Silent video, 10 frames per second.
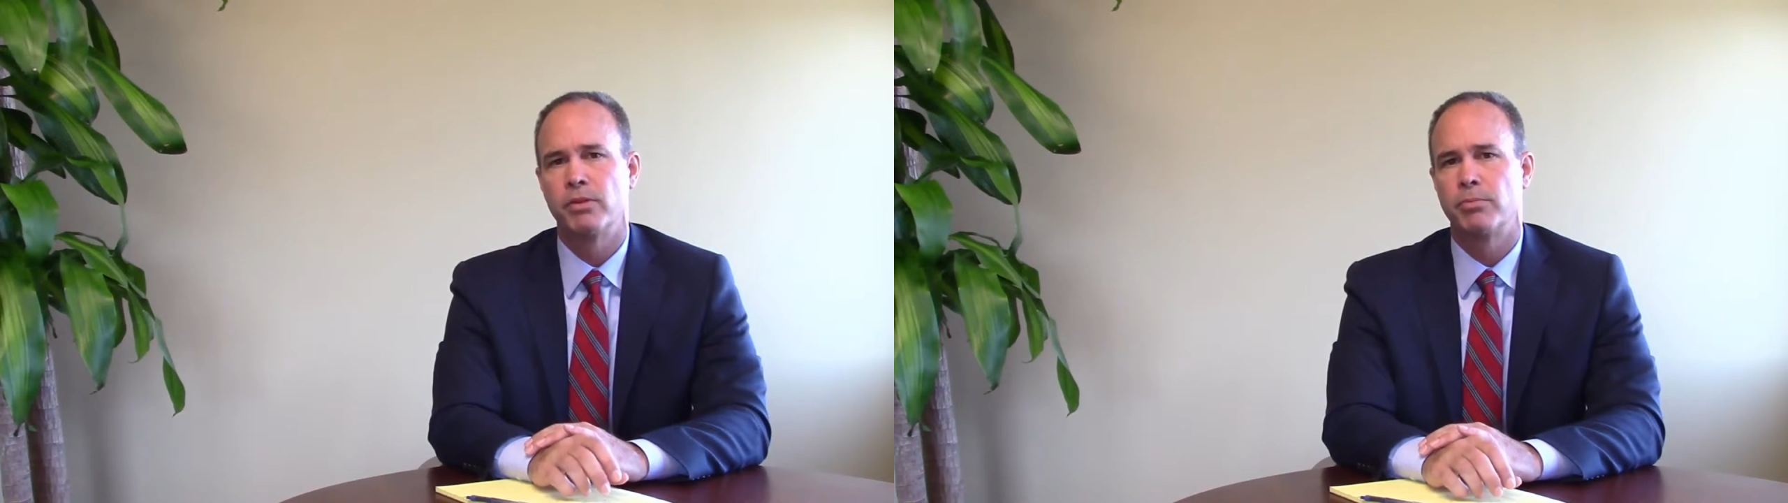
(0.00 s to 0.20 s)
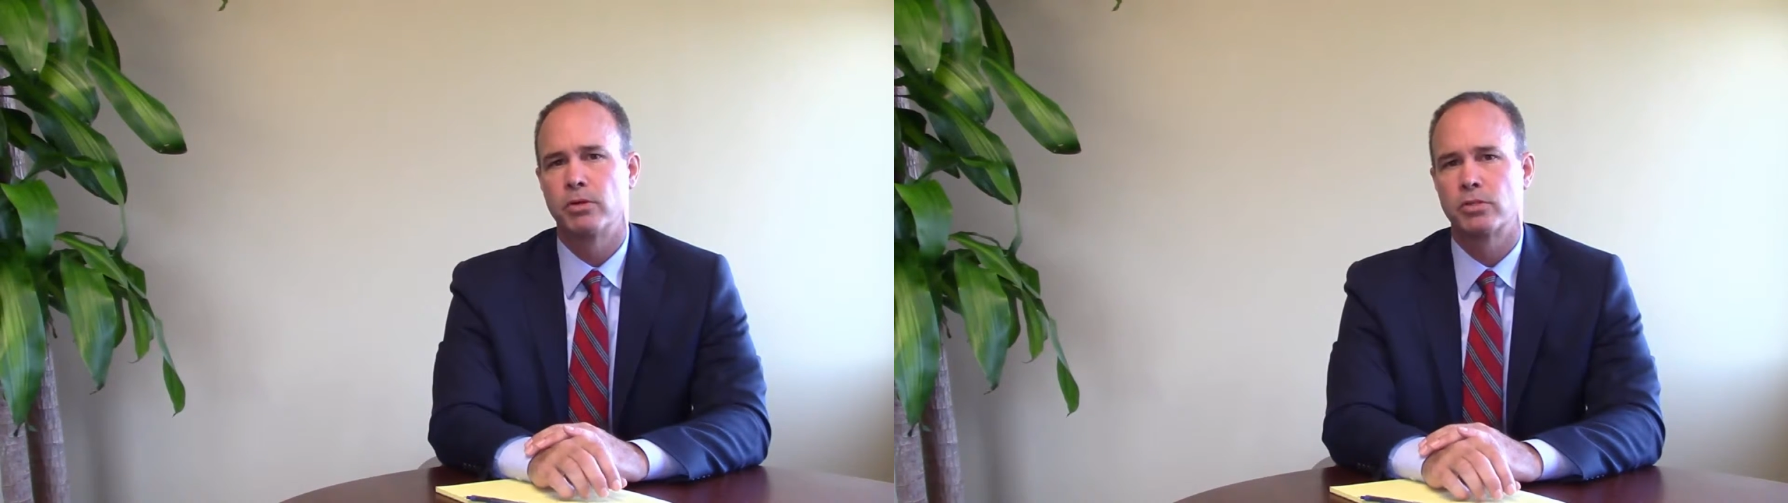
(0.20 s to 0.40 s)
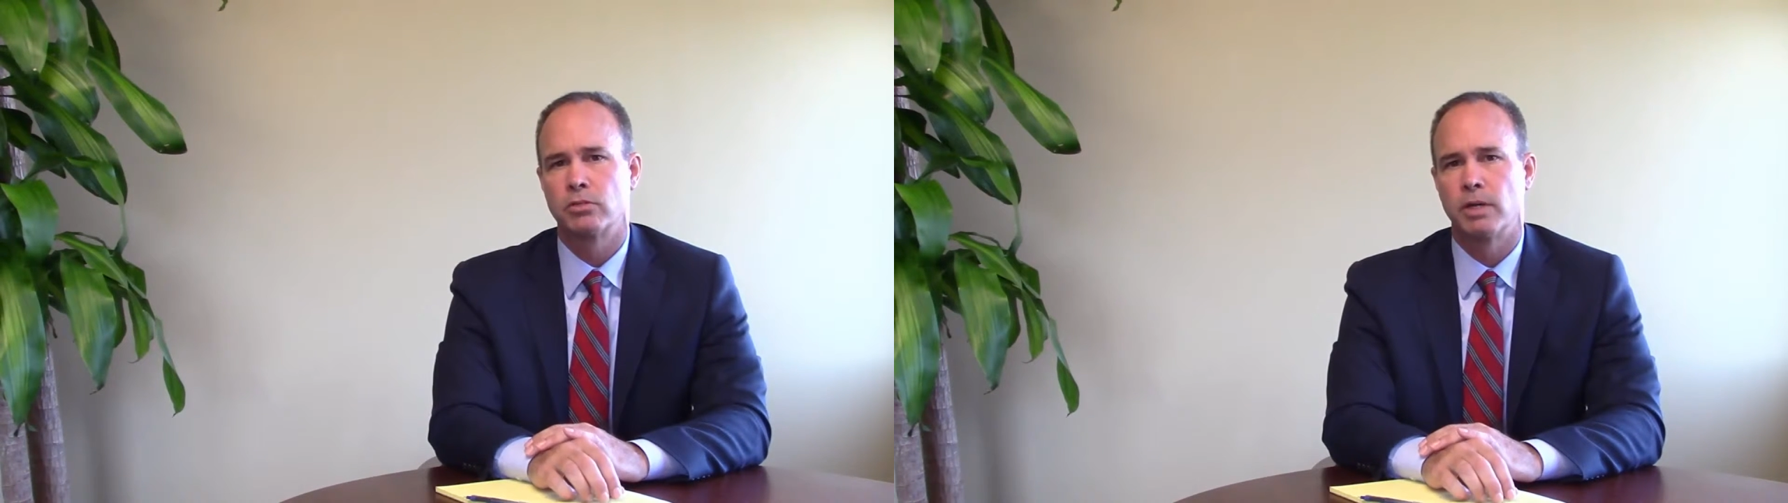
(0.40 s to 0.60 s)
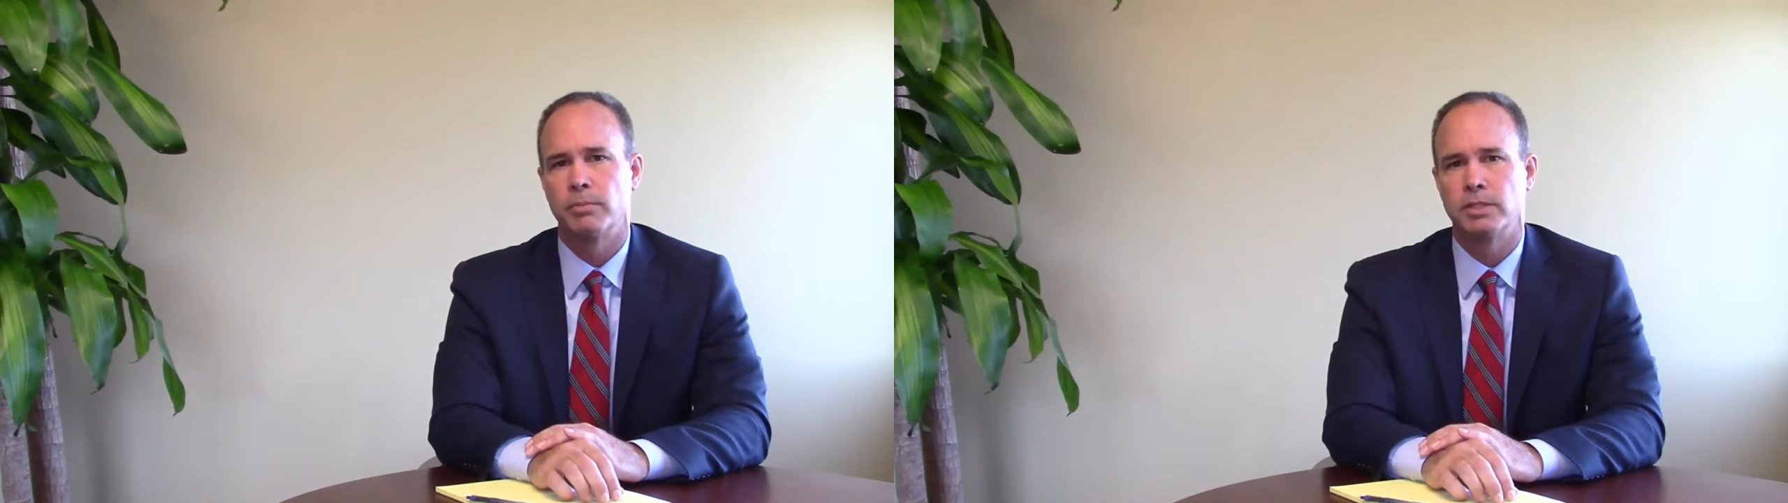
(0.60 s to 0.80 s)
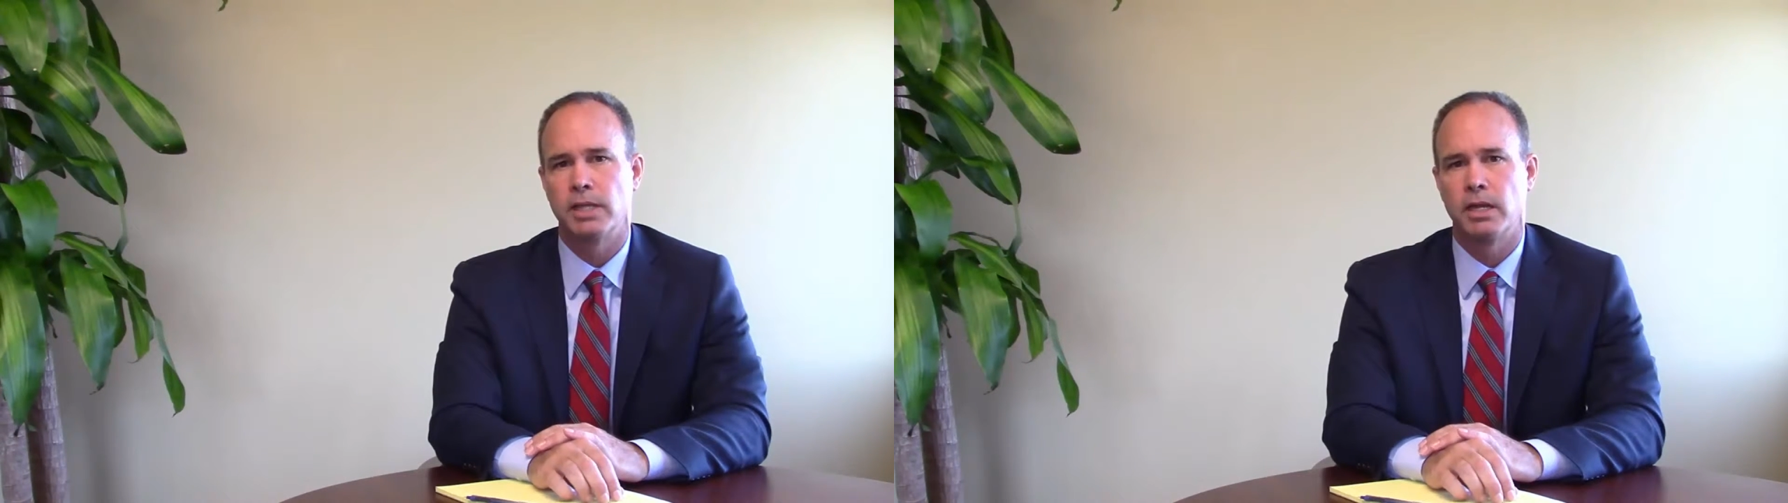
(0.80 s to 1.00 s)
the personal
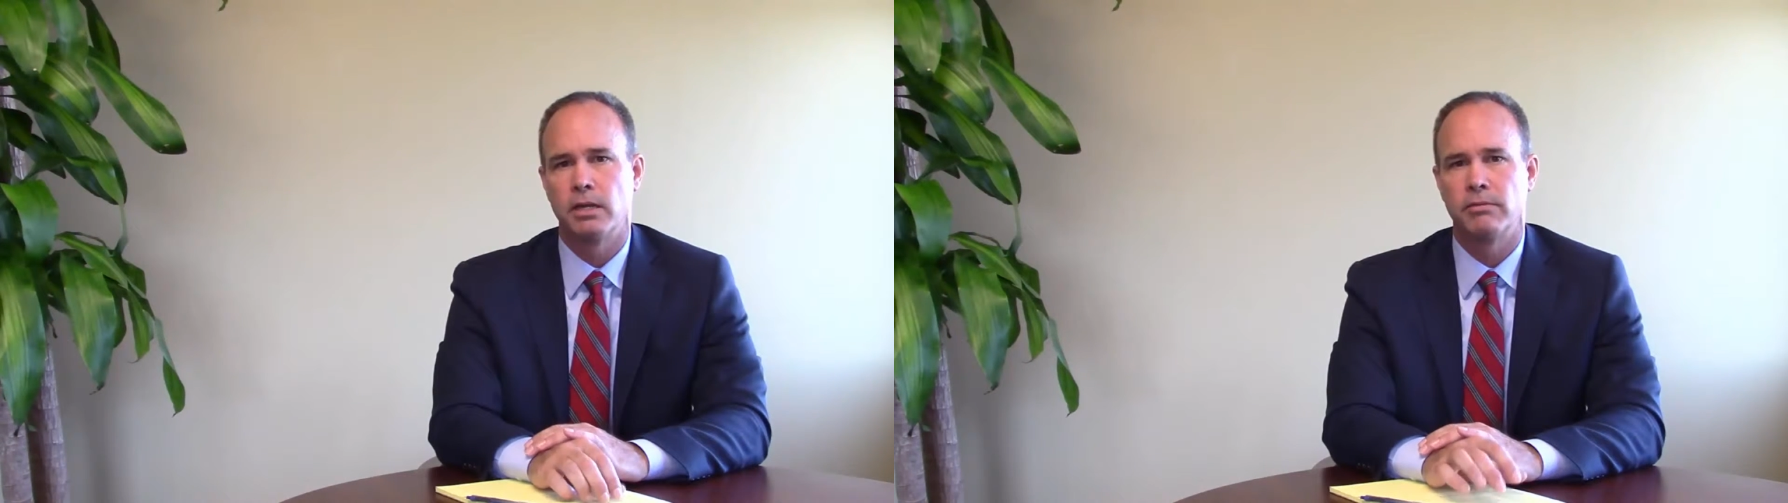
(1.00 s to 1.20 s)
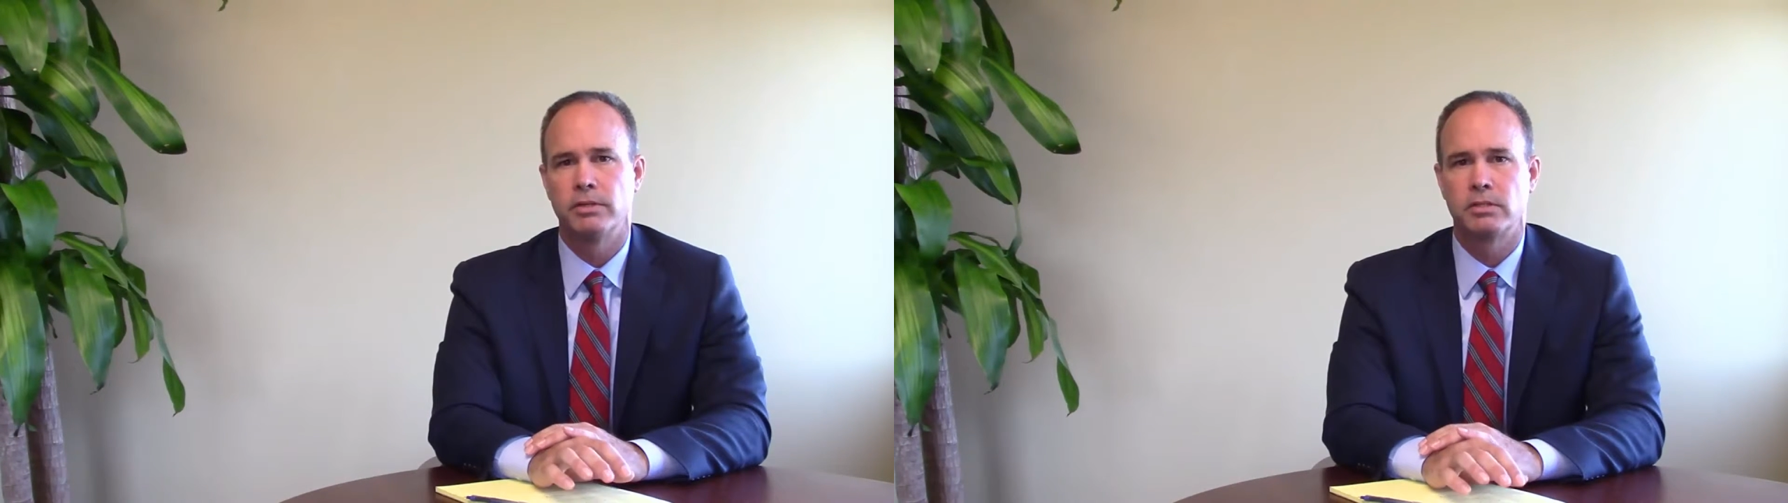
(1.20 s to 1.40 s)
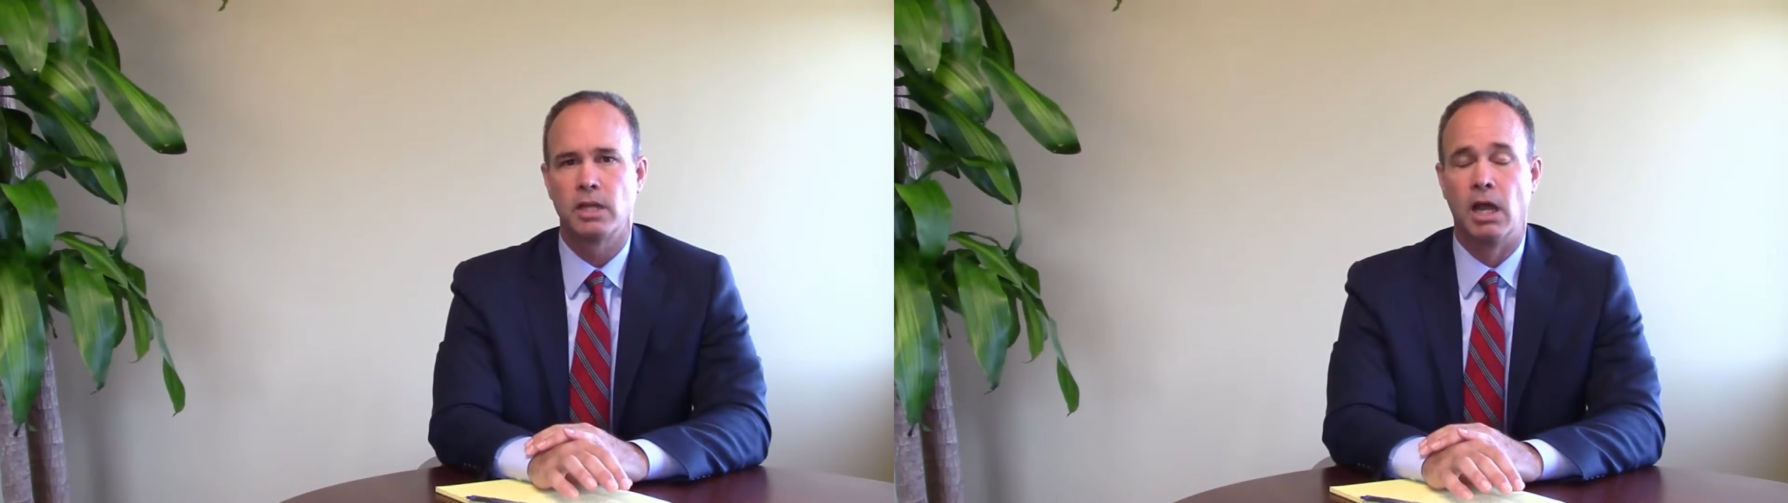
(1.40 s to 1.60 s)
representative is to